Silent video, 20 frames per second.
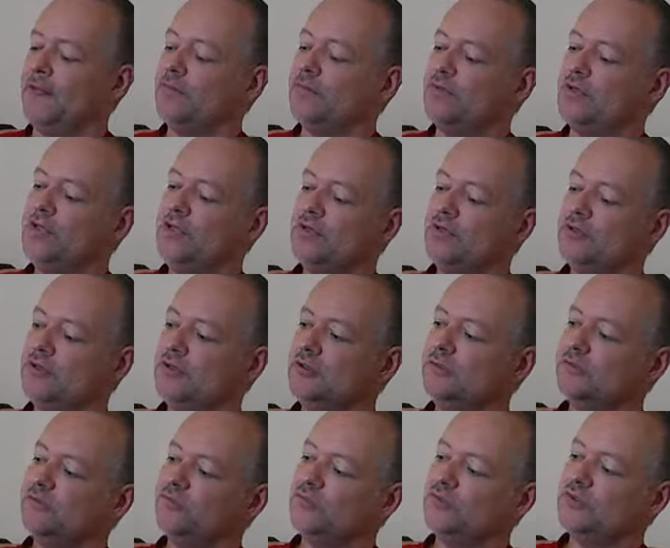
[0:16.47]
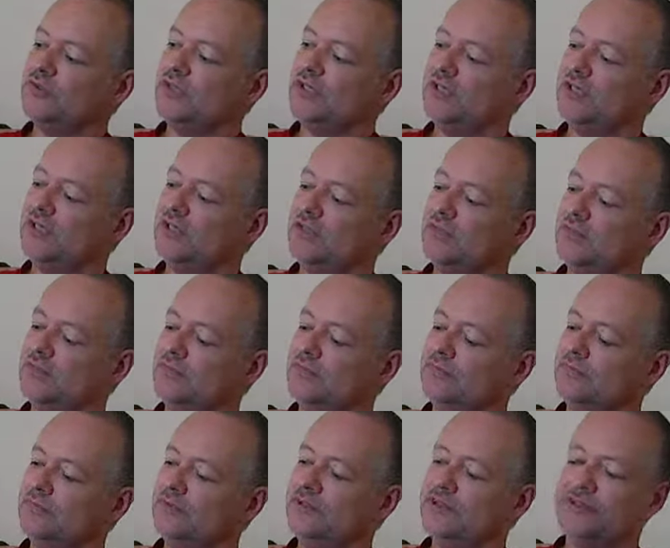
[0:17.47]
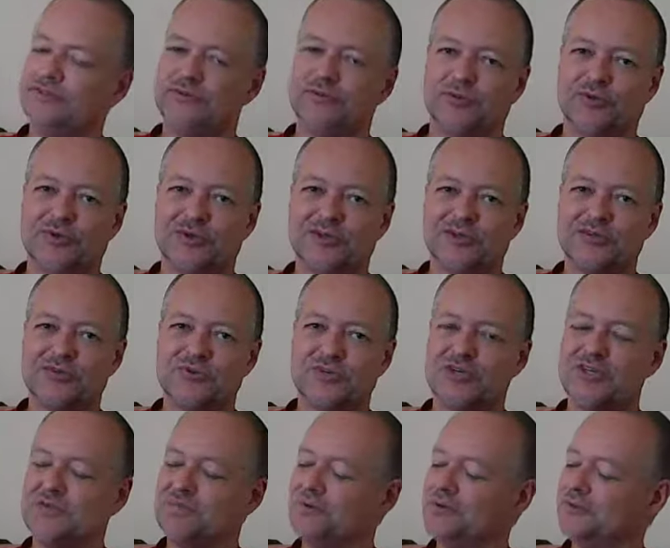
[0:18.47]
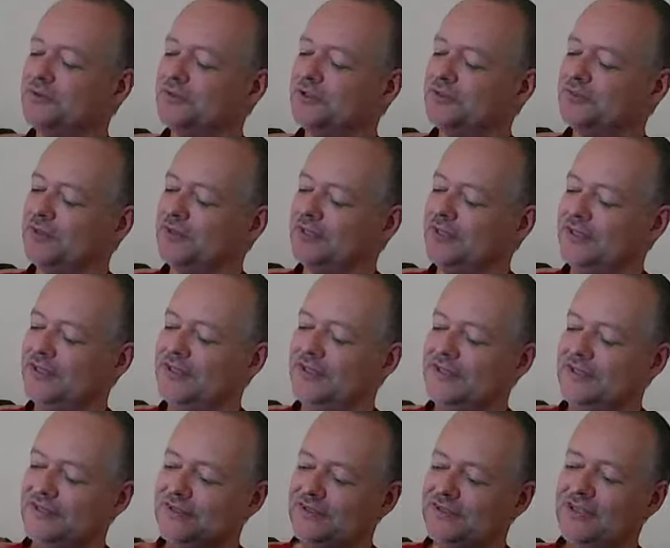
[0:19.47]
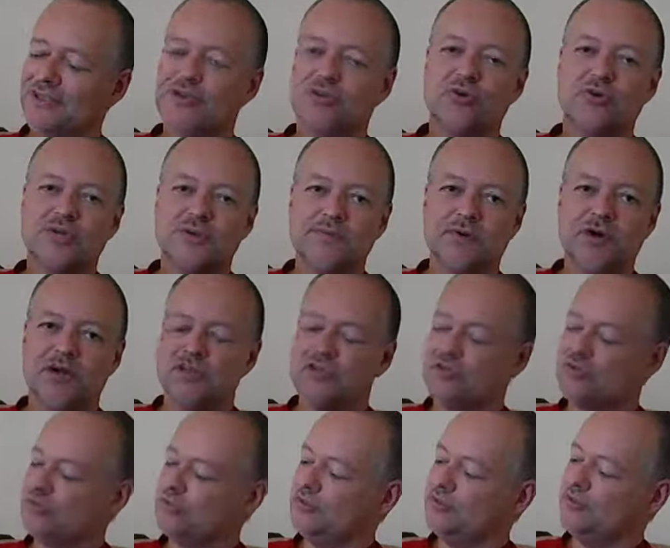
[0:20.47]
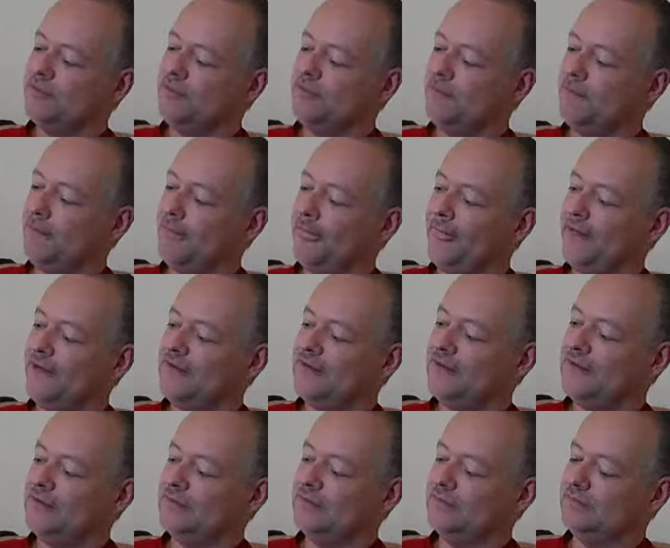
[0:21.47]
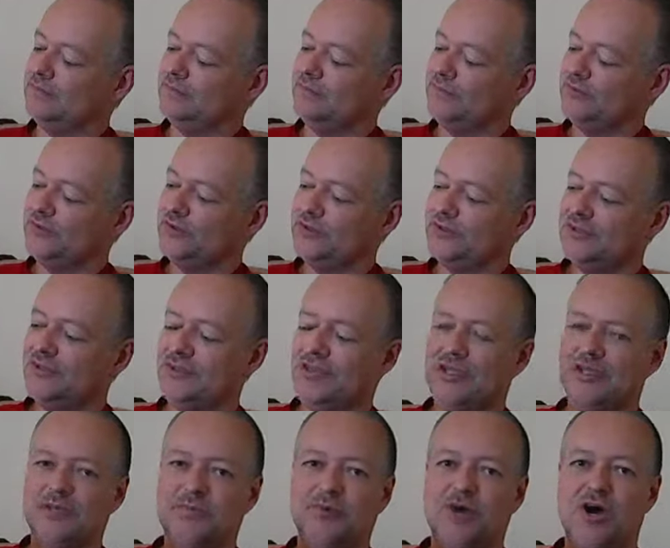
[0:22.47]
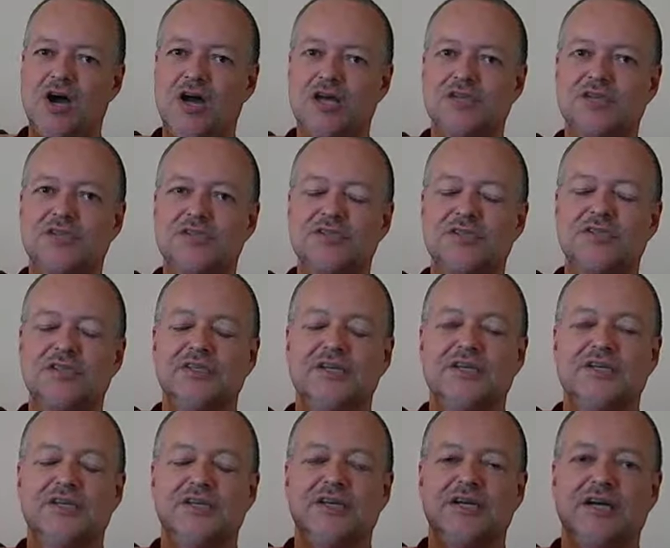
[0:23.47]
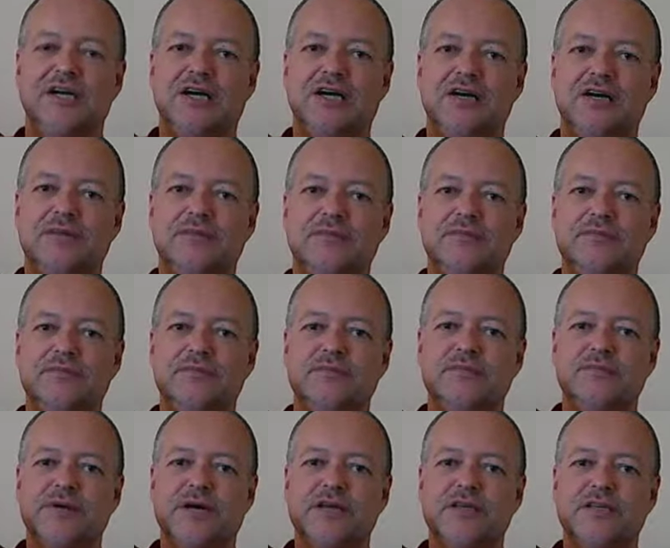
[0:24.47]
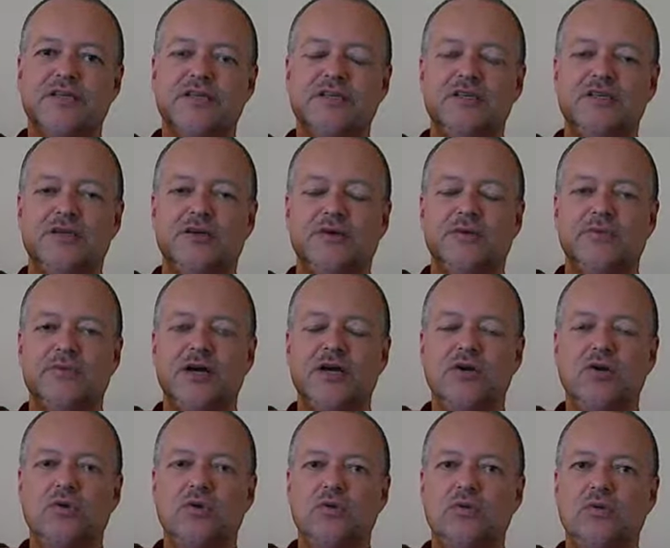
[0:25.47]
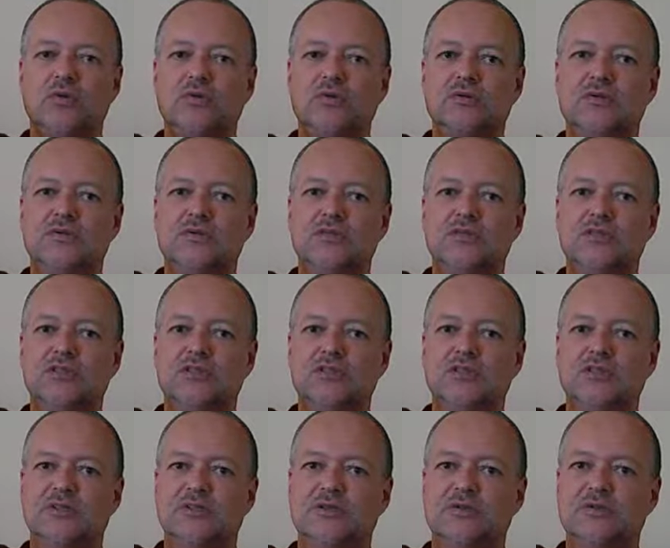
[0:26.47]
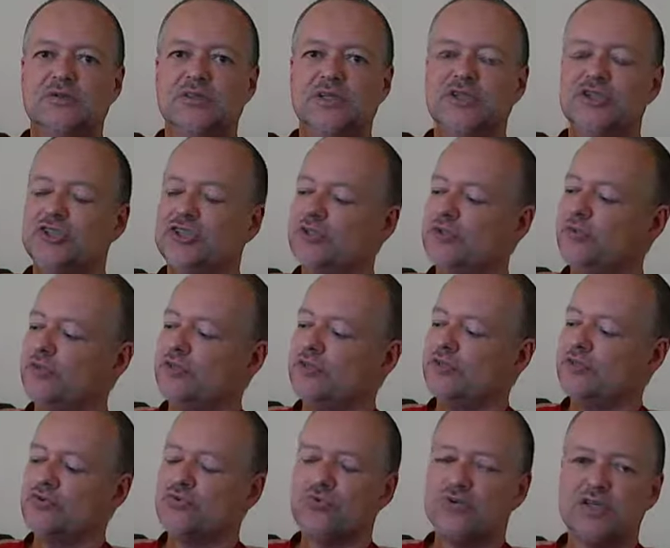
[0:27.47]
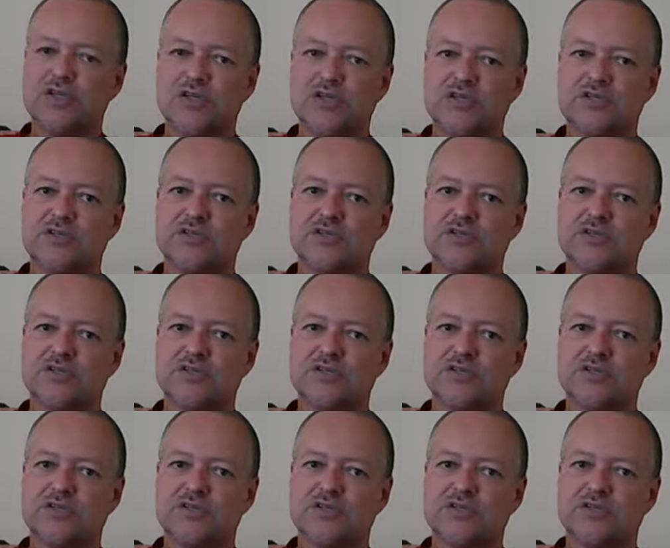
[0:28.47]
Here, this is for illustration purposes, but I've got the Cookie Monster on the box. But my whole issue with the treats,